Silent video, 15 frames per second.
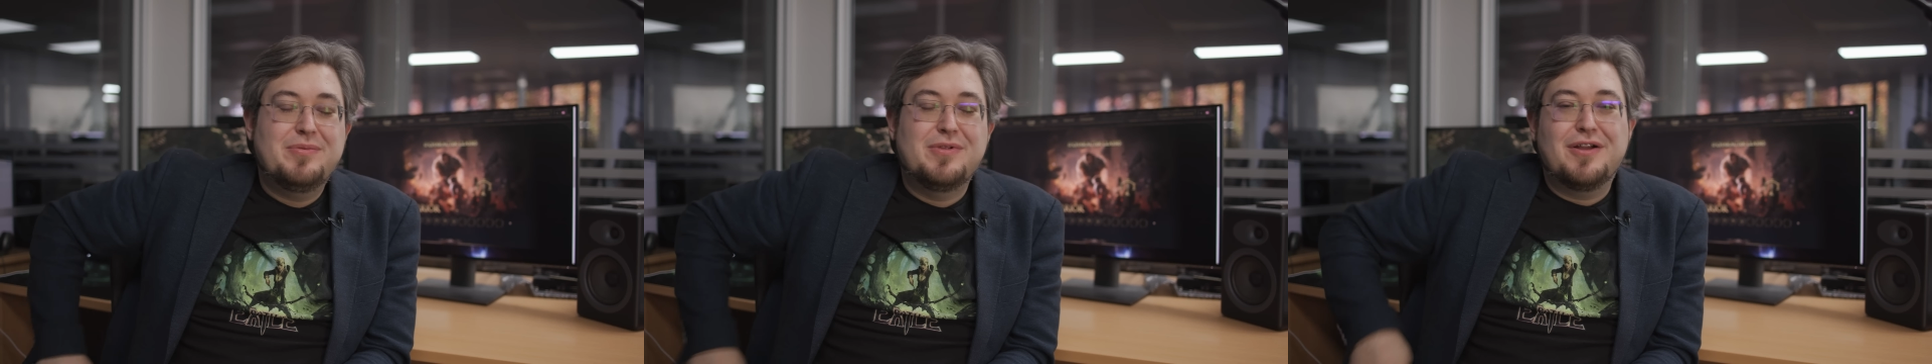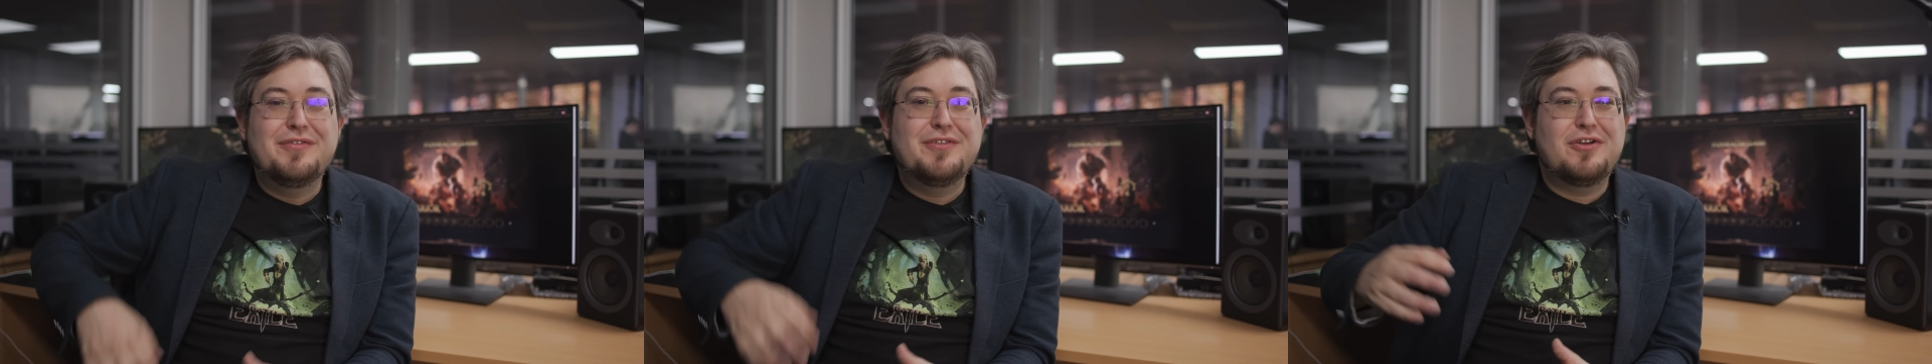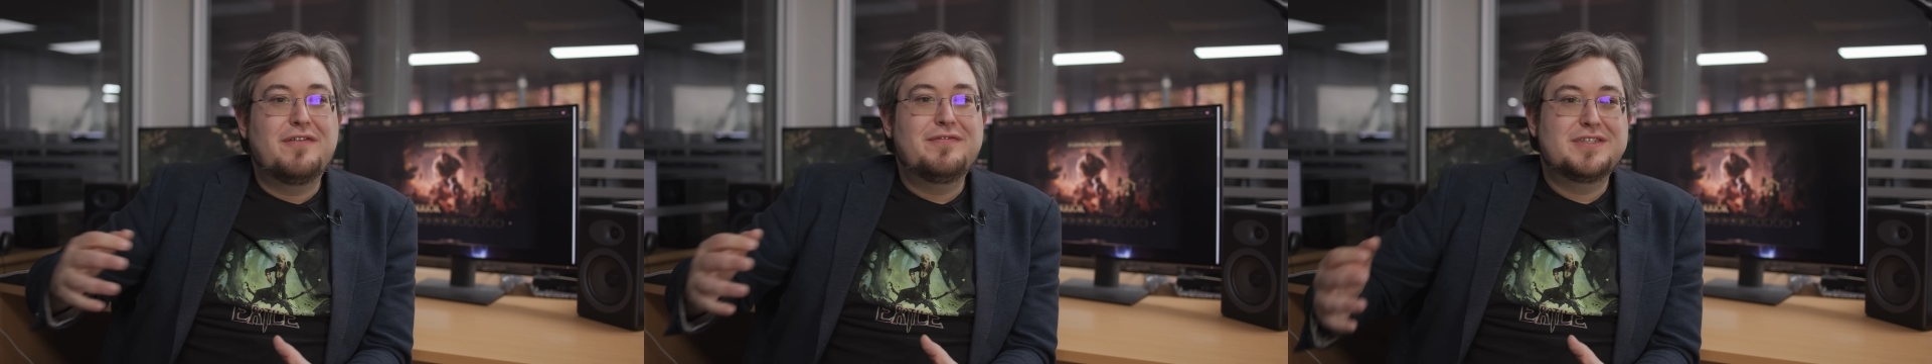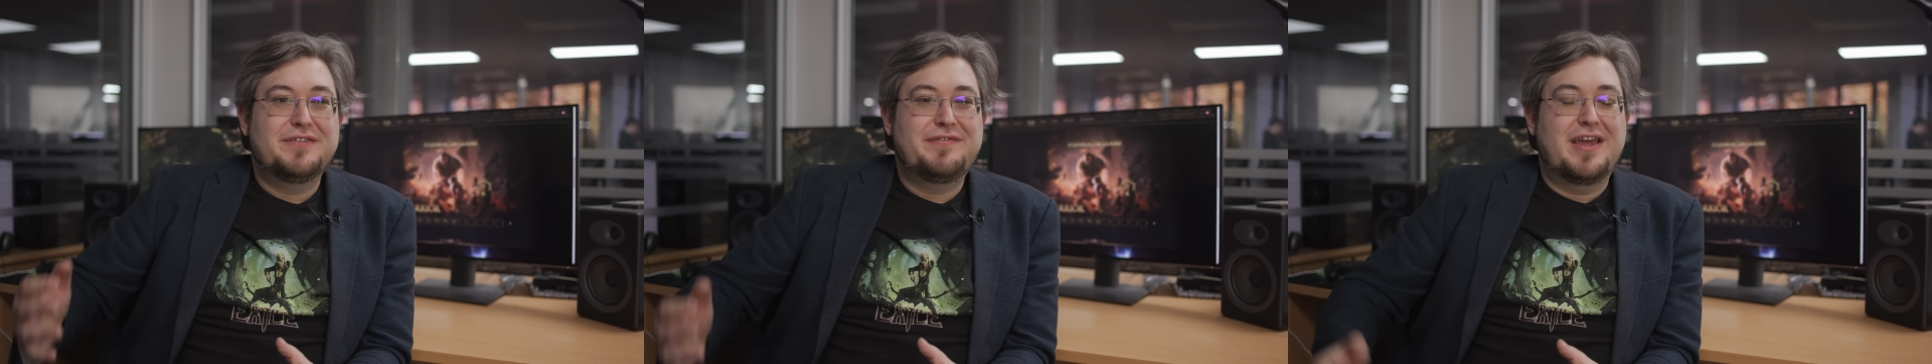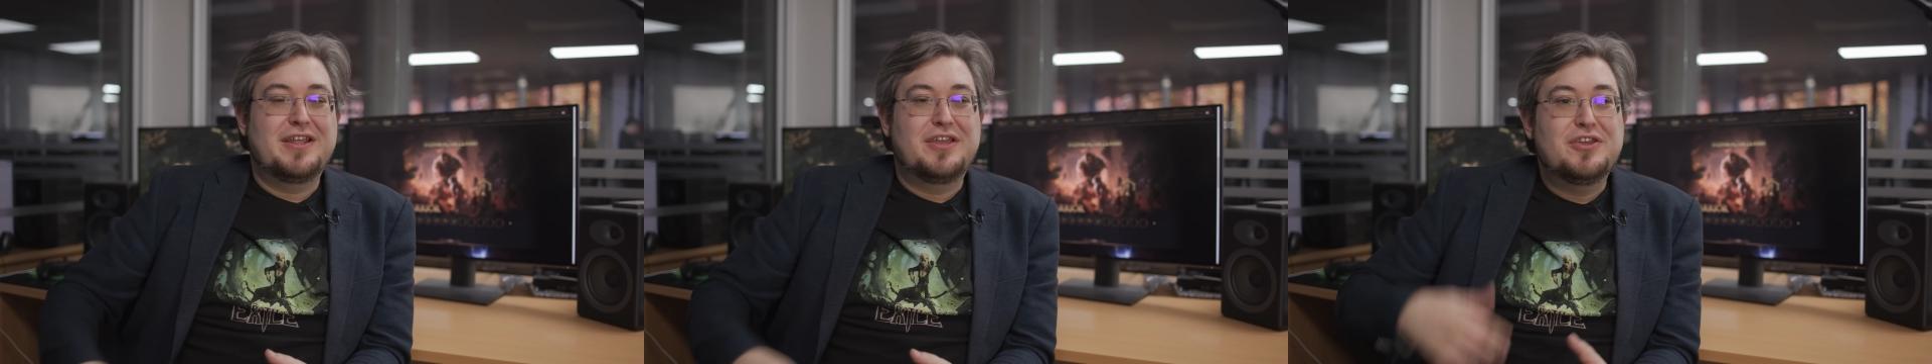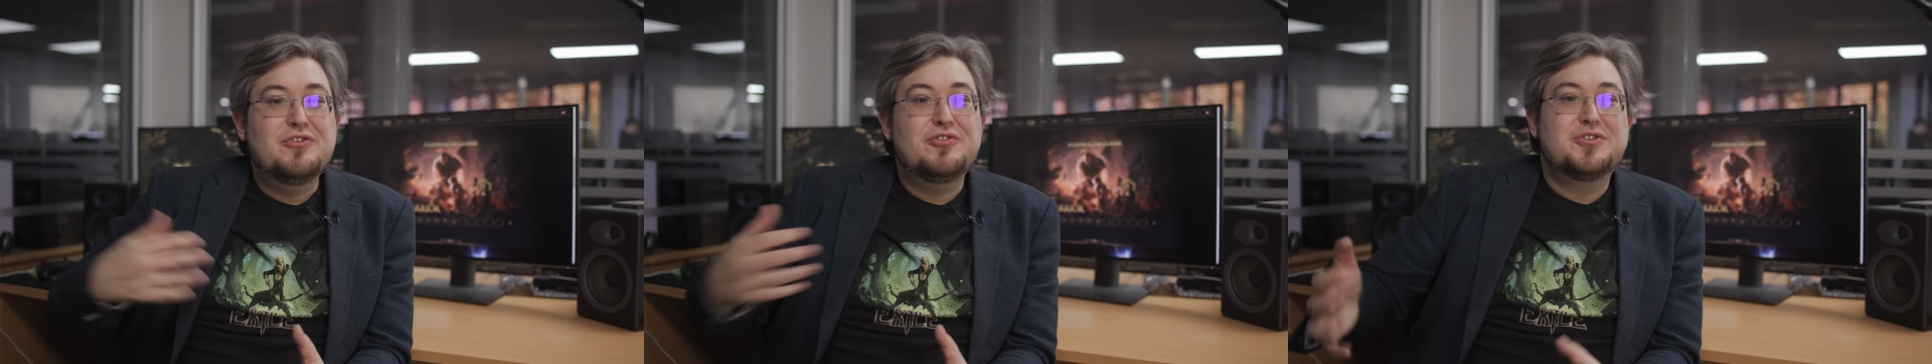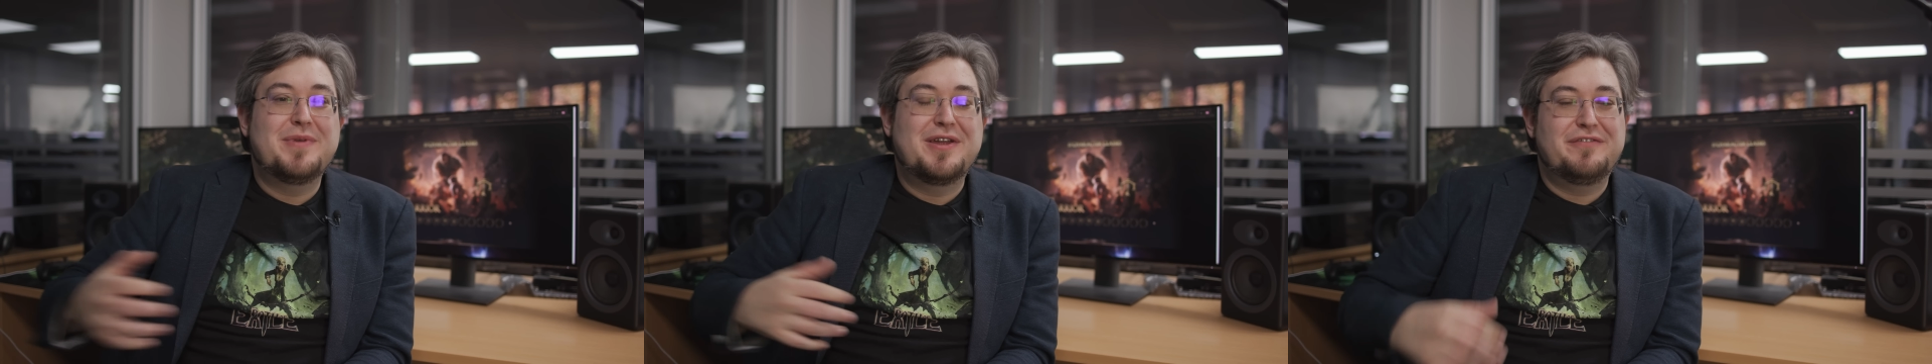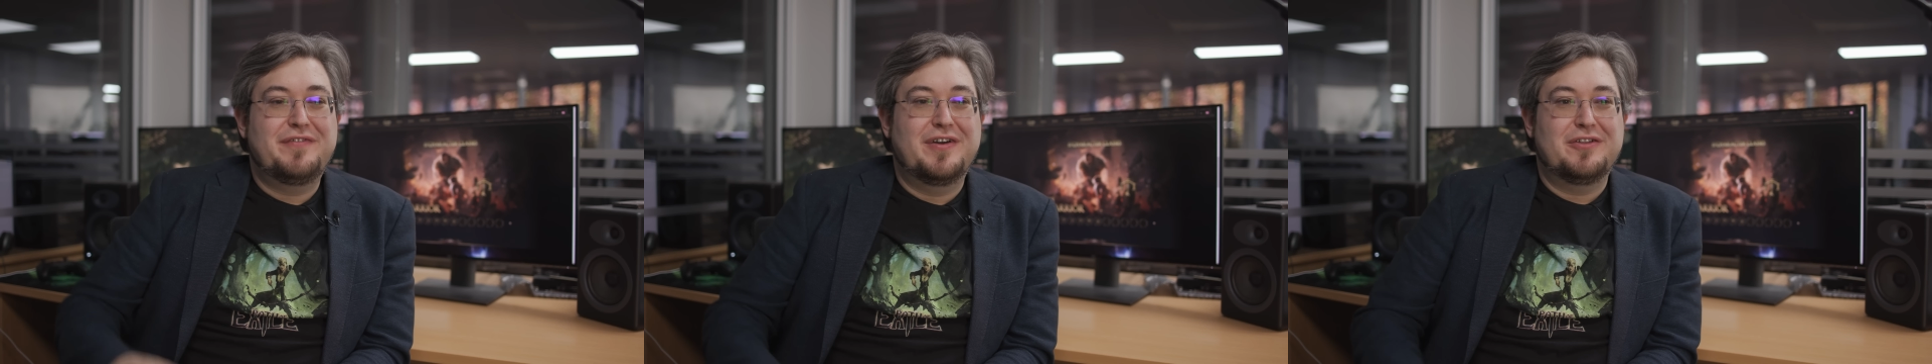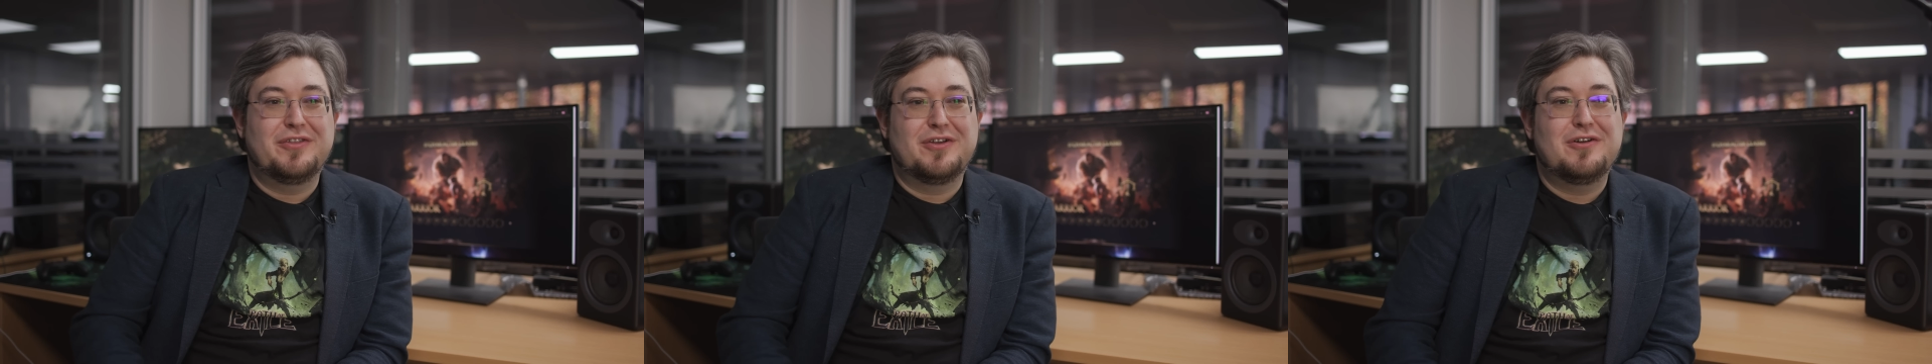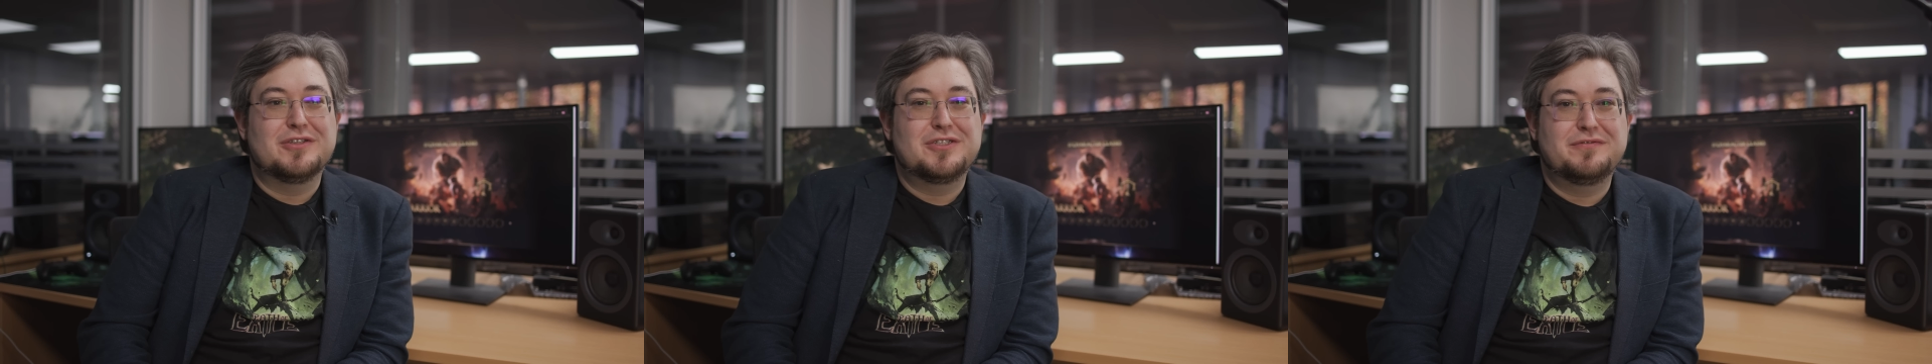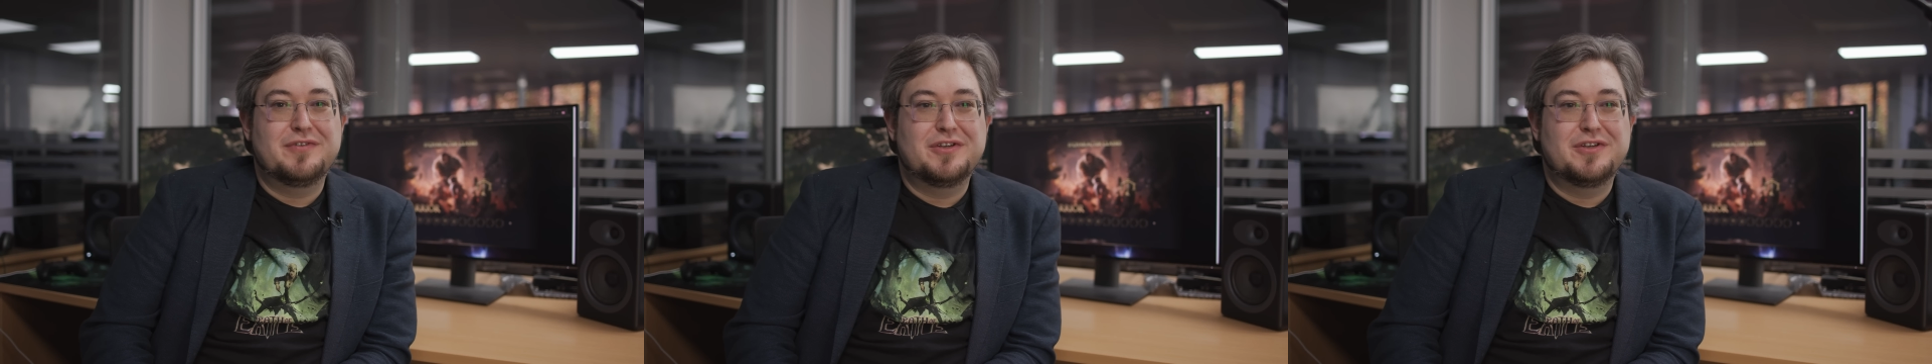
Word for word: People around their office have had a huge amount of fun on the console